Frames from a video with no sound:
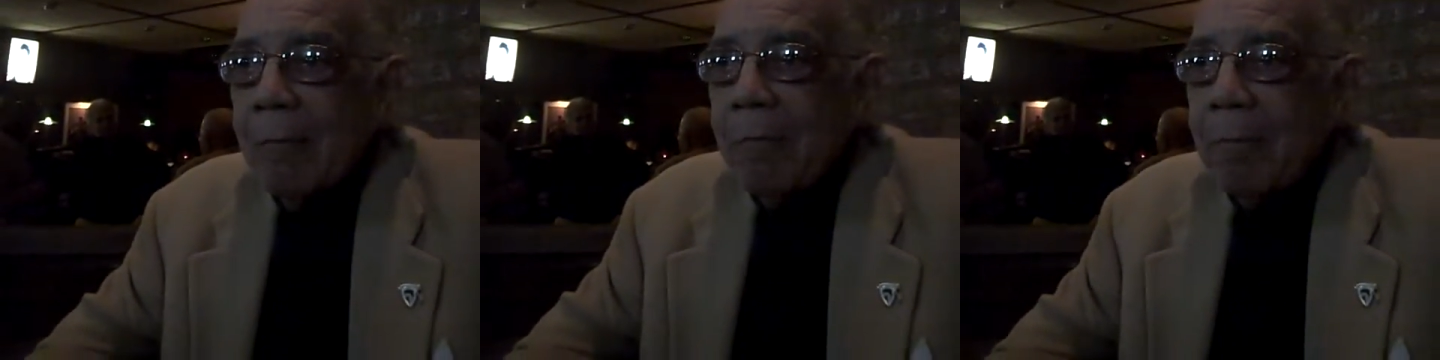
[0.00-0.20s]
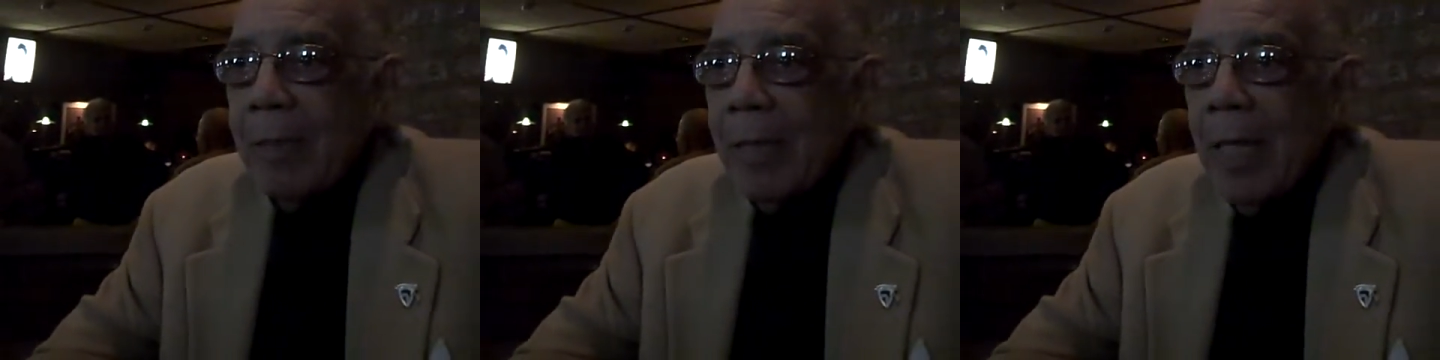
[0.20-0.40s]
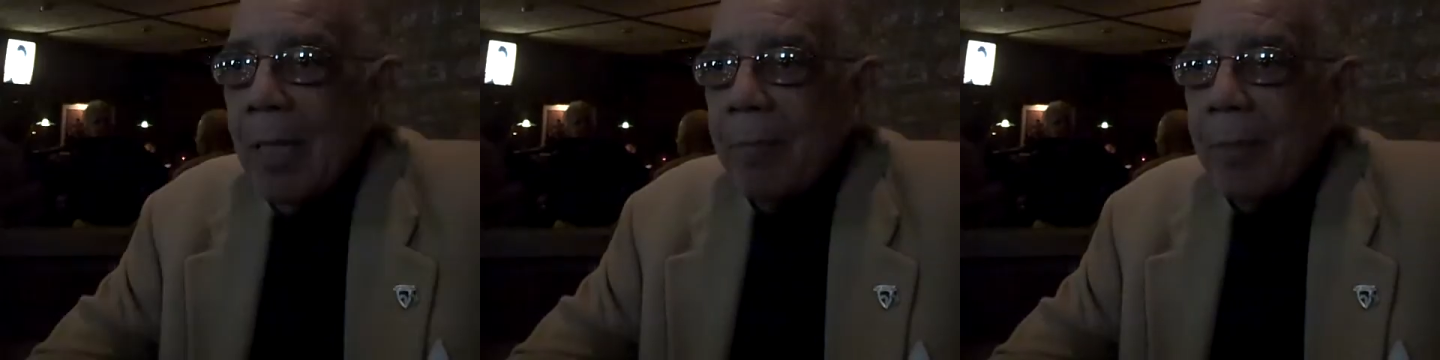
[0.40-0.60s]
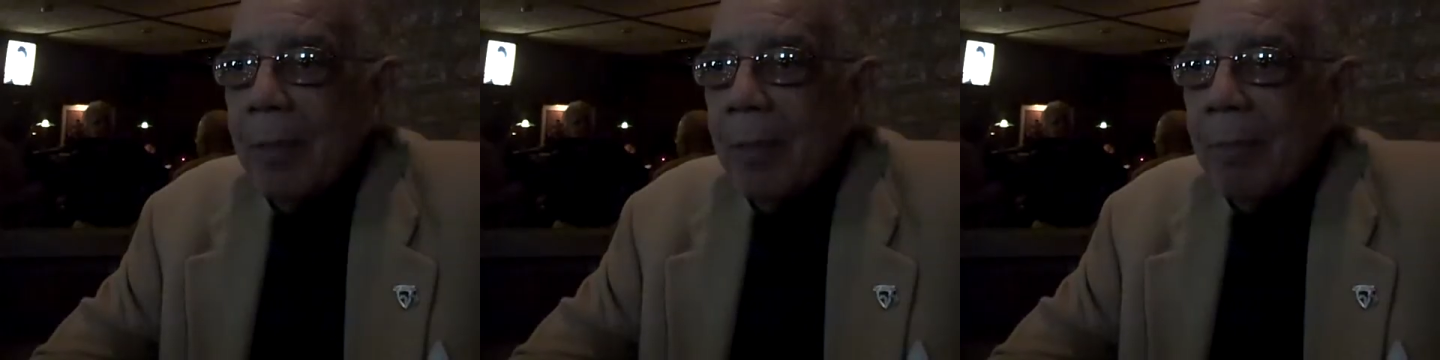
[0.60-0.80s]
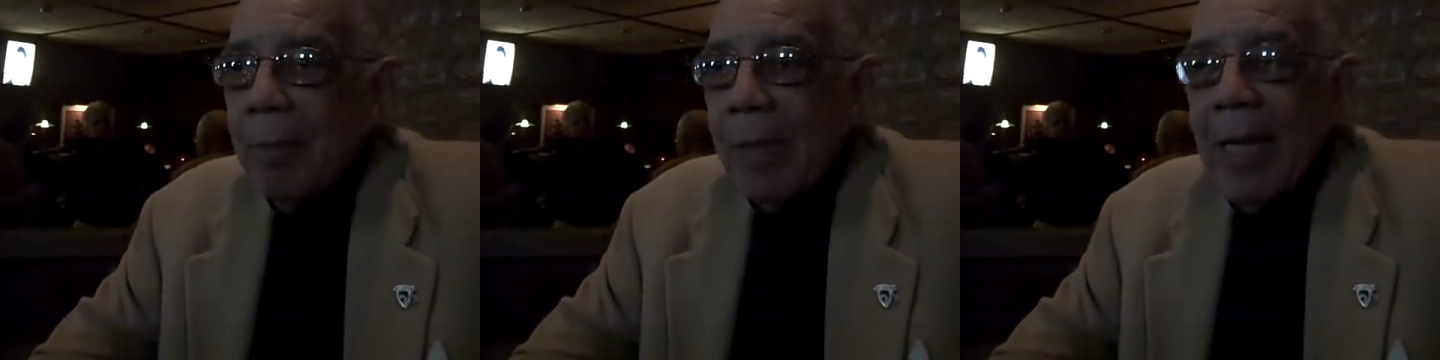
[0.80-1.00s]
became
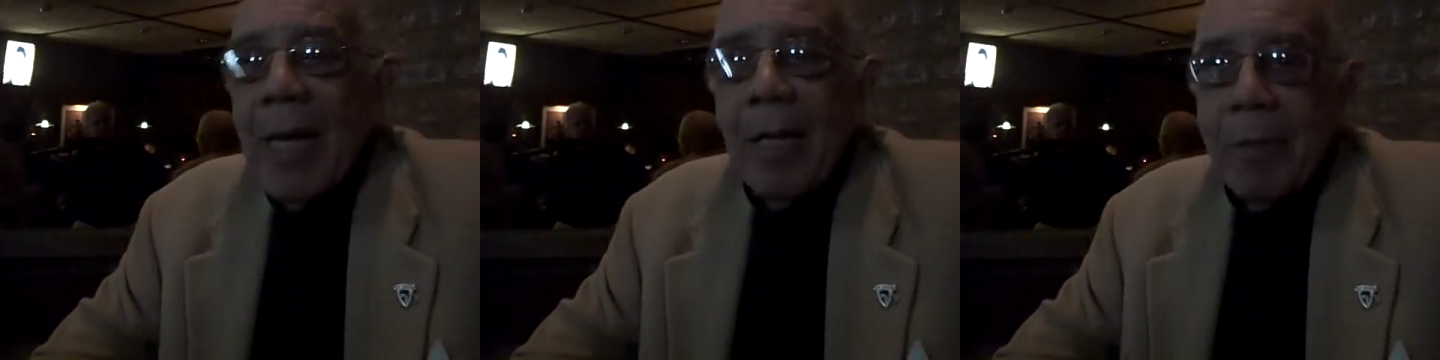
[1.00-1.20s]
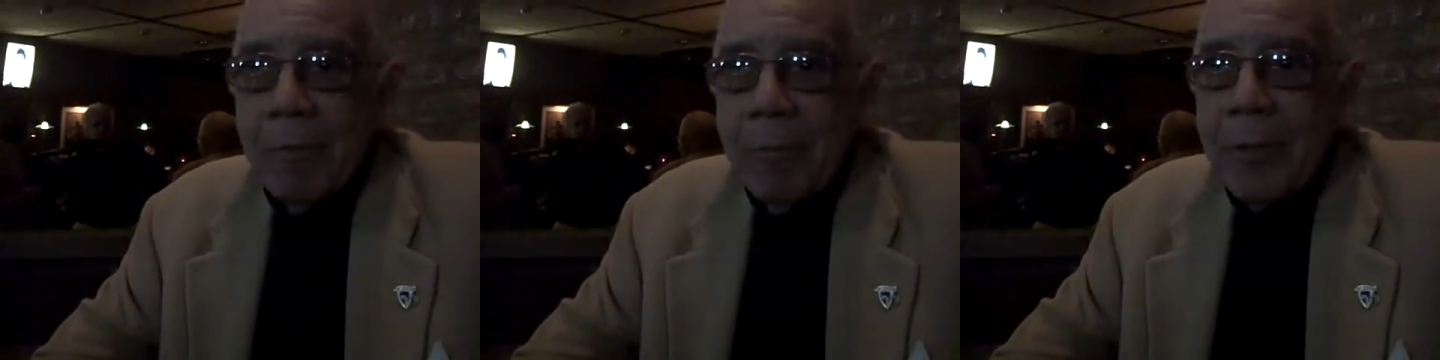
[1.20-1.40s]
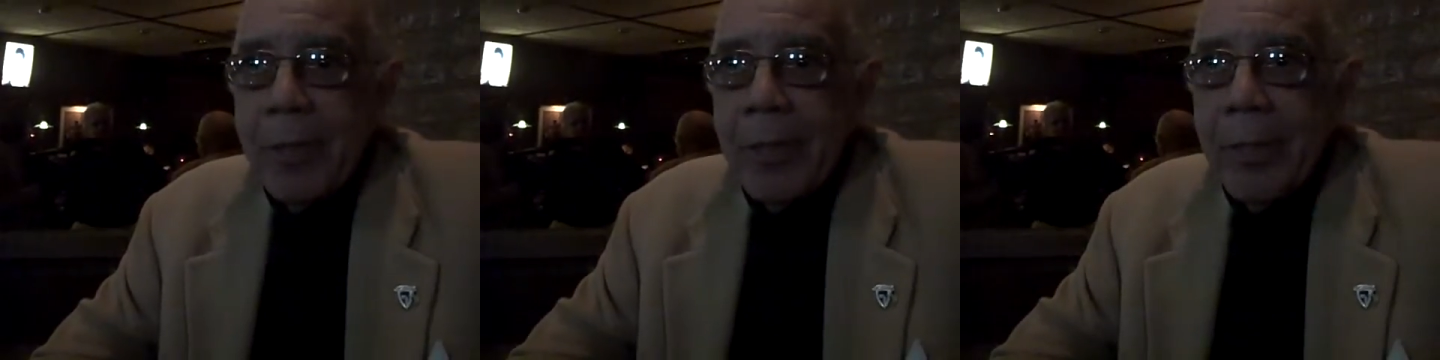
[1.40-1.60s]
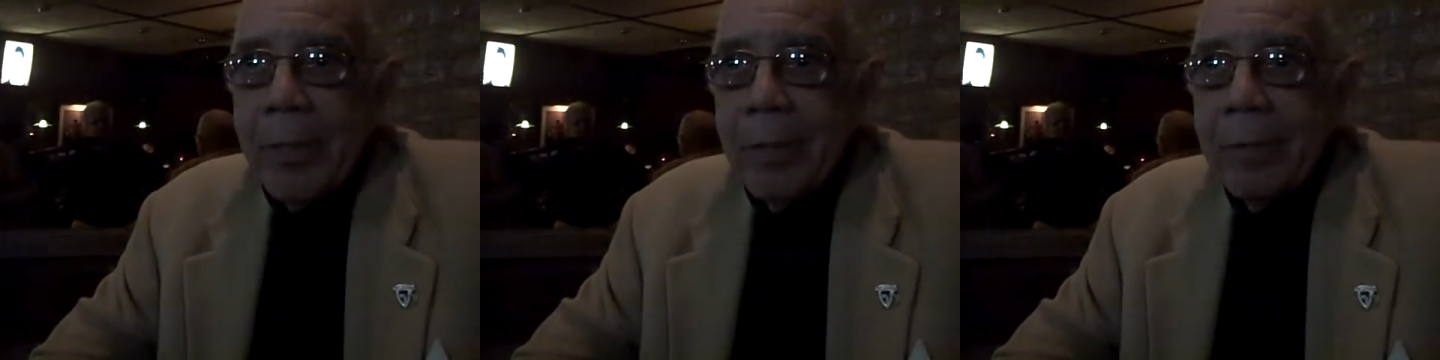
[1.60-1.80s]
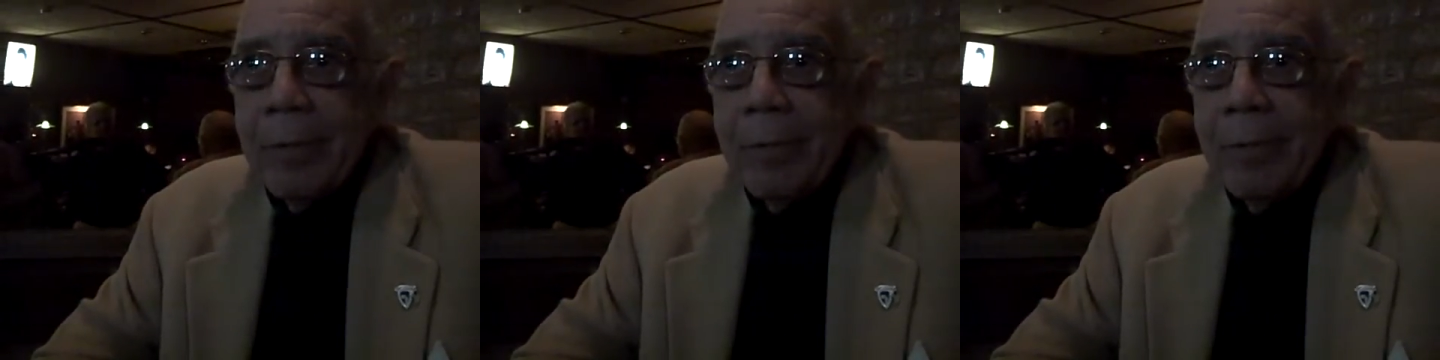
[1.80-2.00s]
a mechanical engineer.